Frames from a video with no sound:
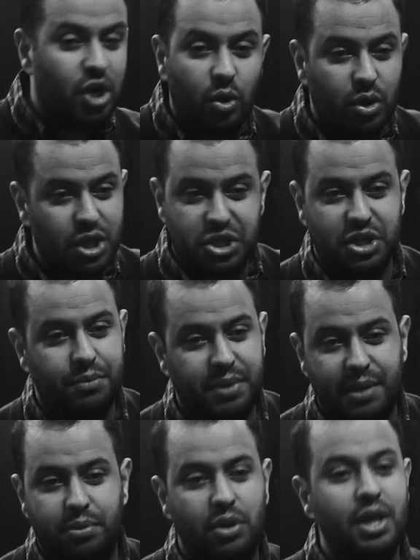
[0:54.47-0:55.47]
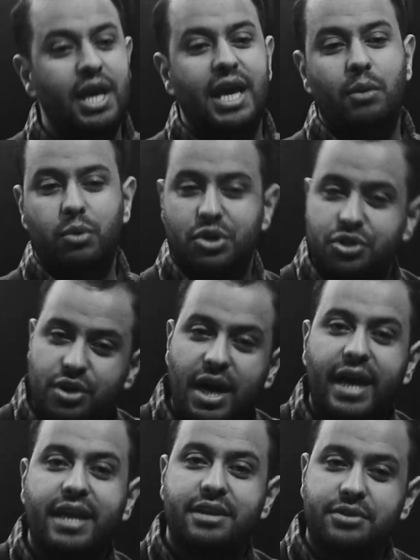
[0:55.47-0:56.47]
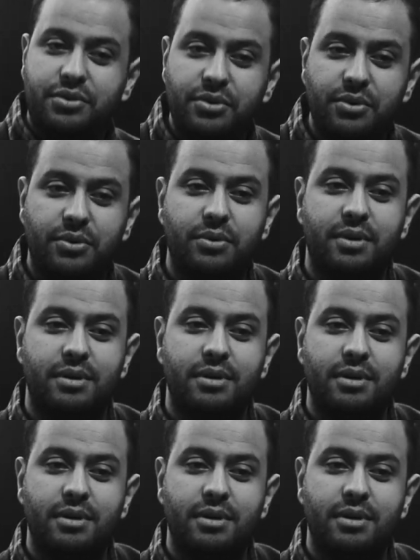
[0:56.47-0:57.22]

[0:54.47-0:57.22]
coalition of people, and we're trying to